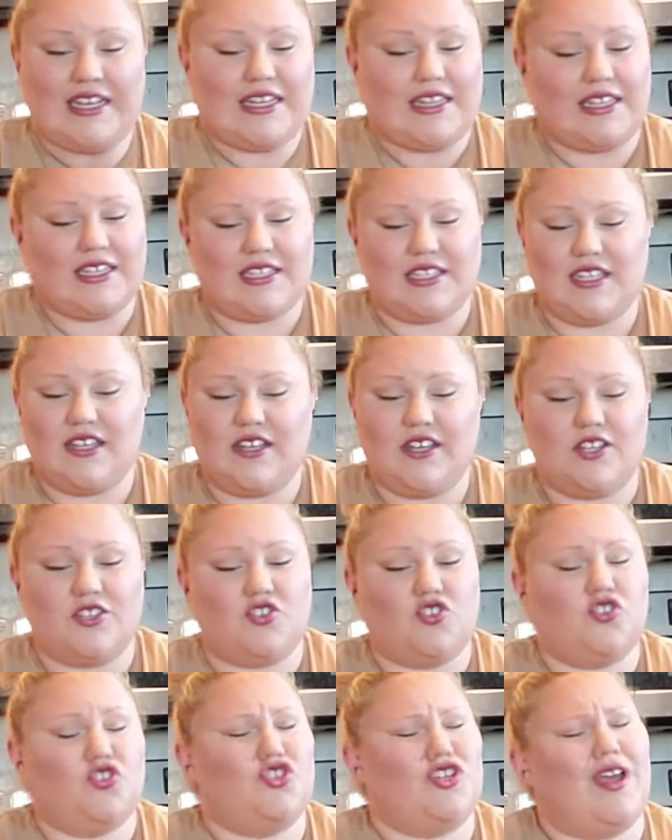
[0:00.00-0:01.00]
This thing
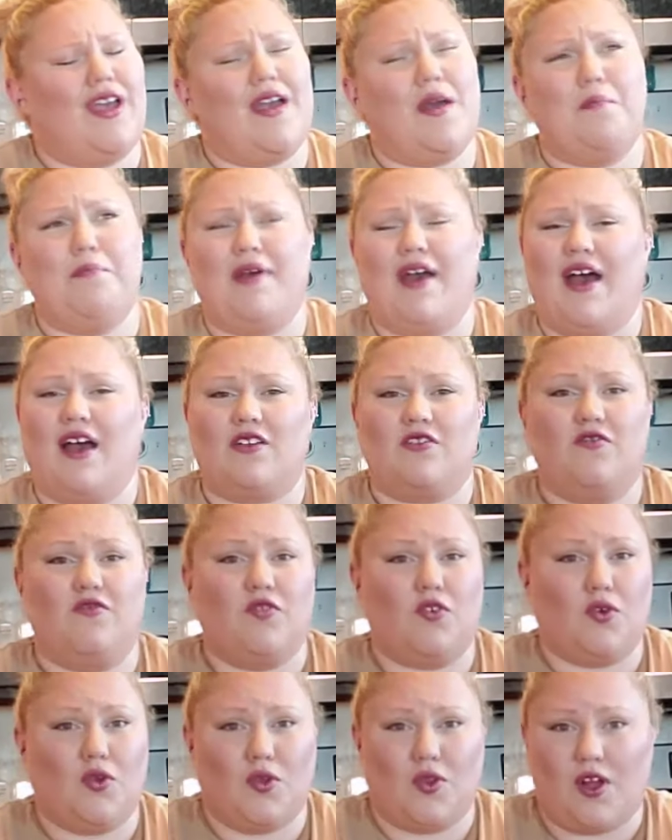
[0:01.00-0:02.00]
is jam-packed
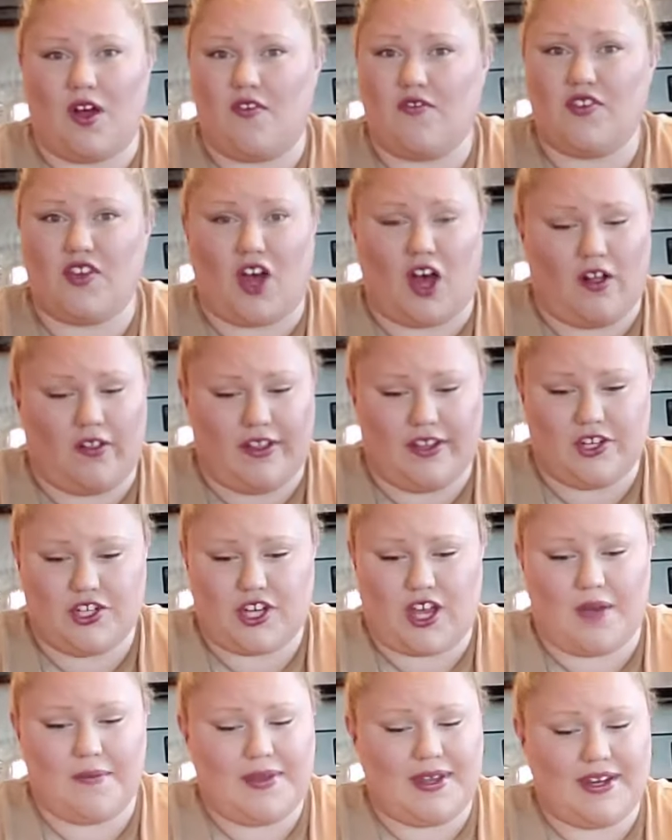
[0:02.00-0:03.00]
full of knowledge.
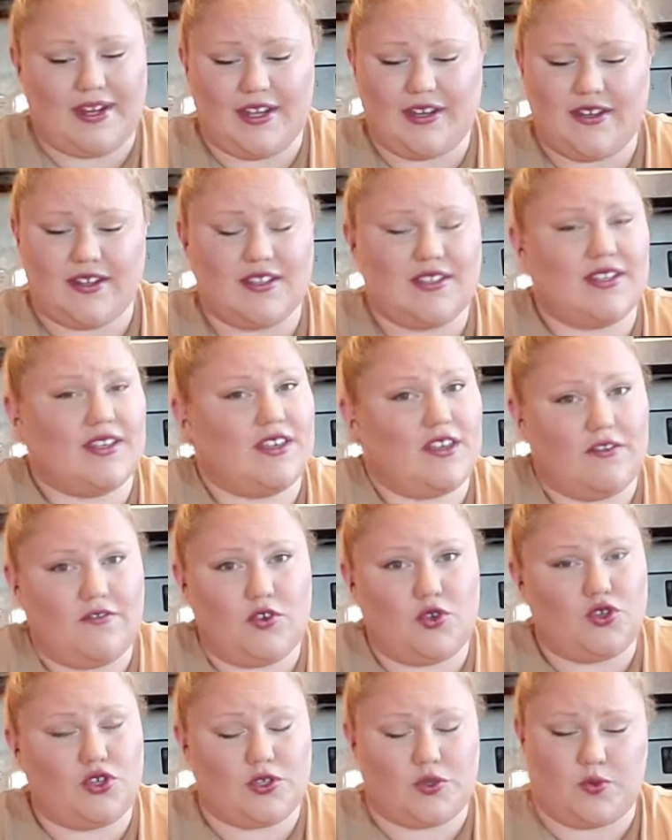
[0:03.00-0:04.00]
I mean, it doesn't give
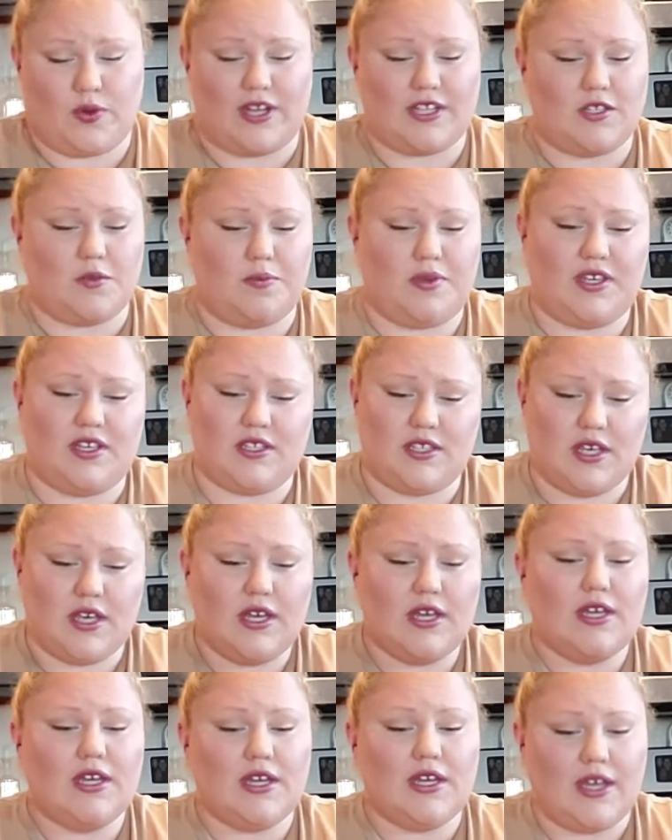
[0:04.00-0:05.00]
you just recipes.
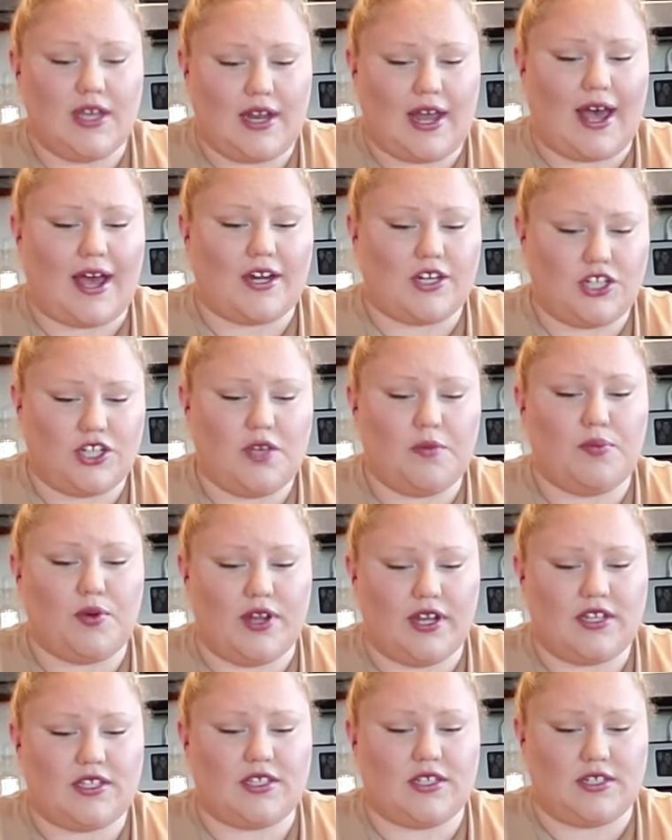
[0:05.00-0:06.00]
It actually
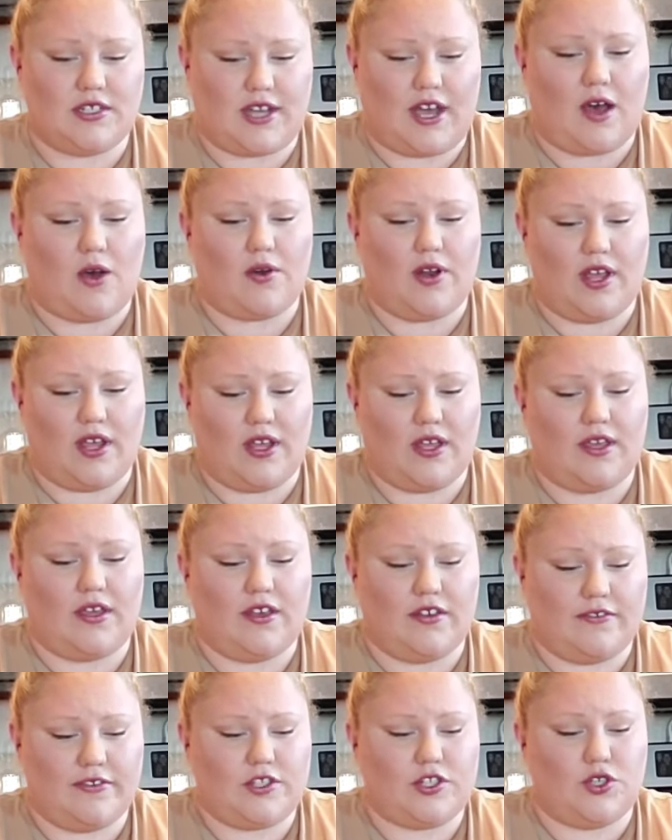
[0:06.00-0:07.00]
breaks it down and
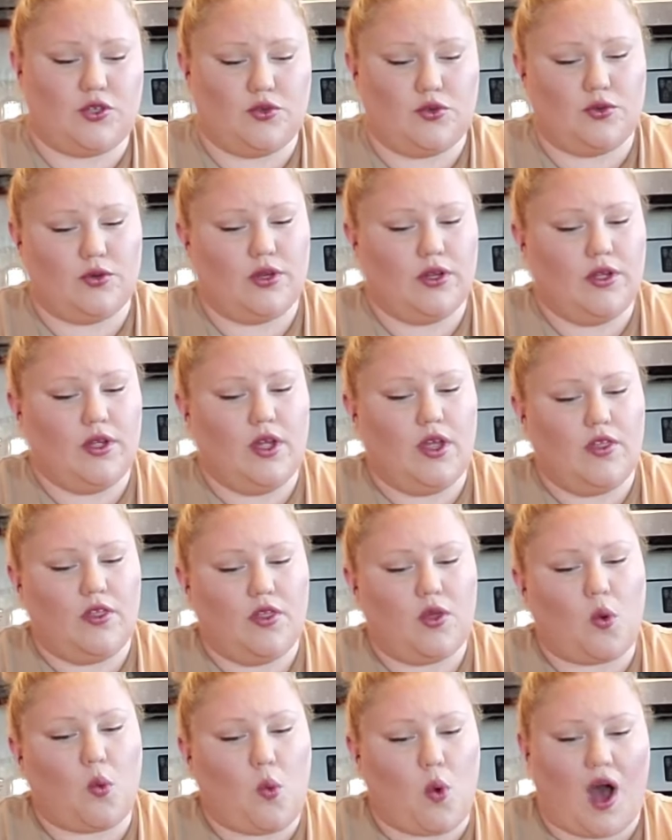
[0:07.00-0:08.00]
gives you
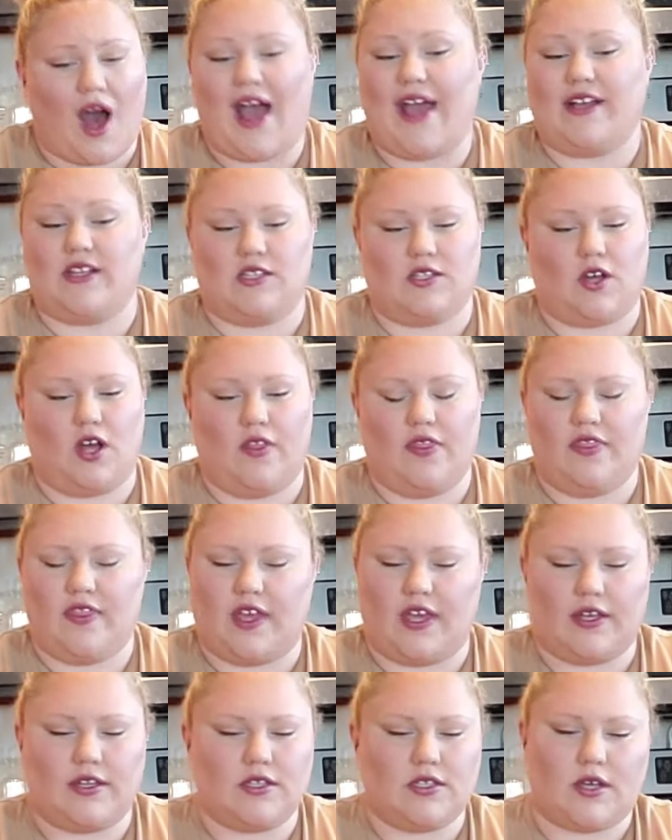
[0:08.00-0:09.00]
the whys on
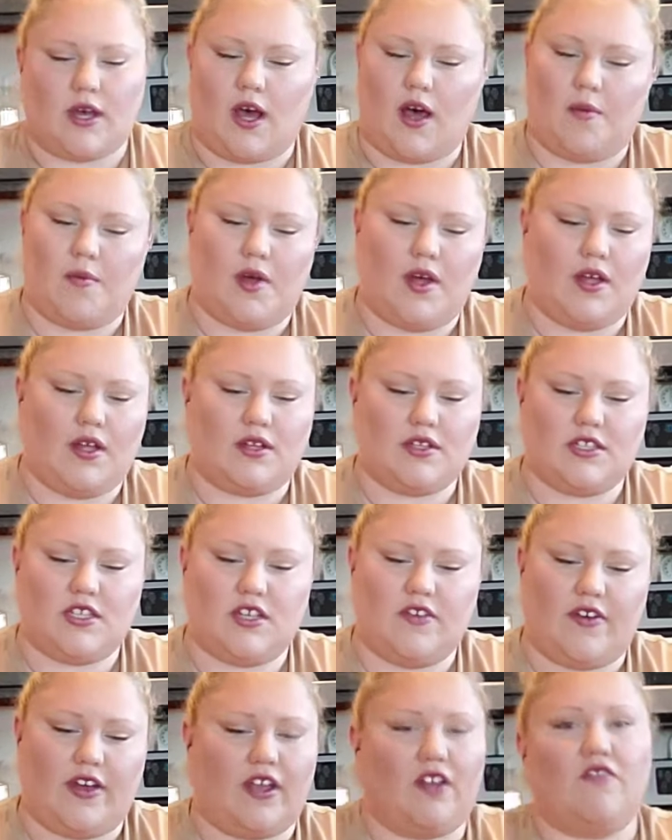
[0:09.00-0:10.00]
things. I'll
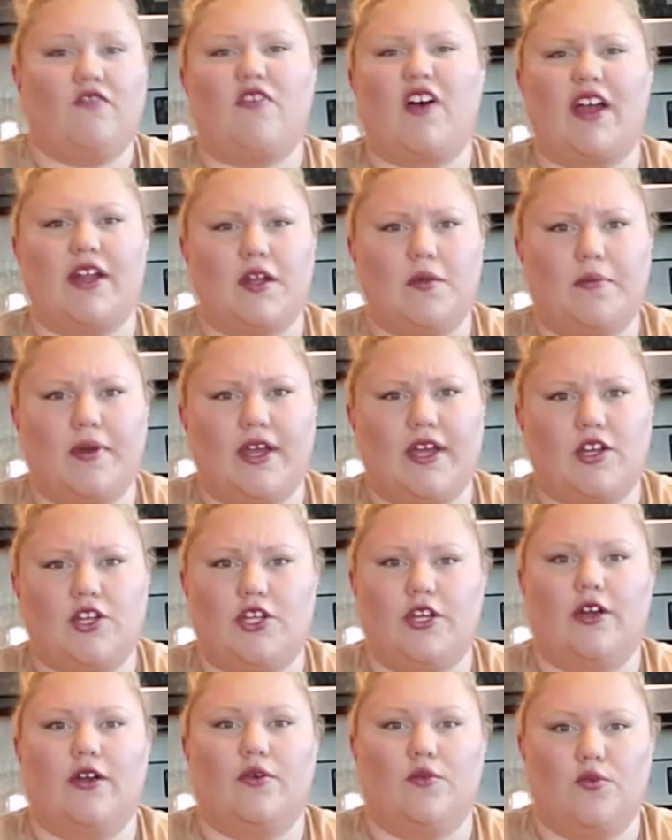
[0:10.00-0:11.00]
see if I can find a page
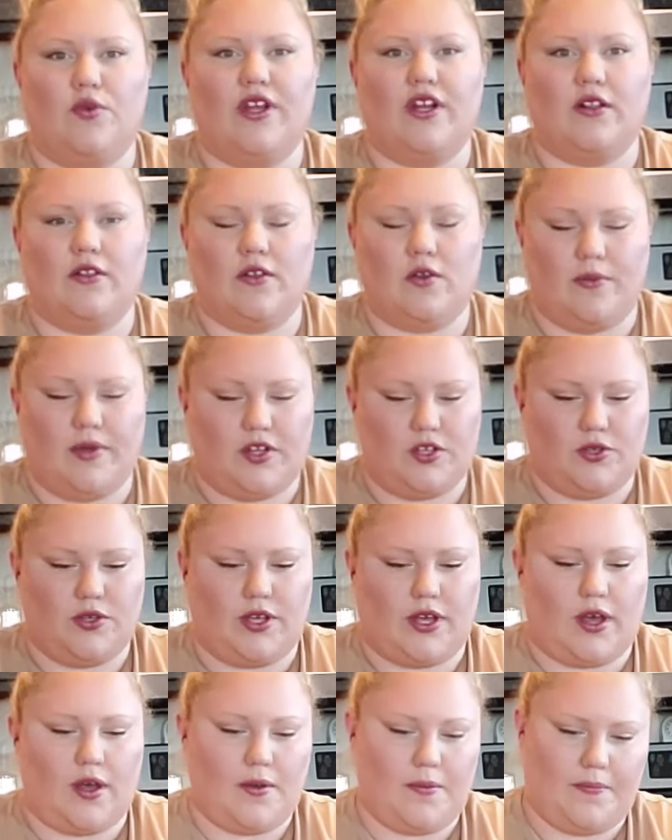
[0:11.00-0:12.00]
here and read a little bit to you.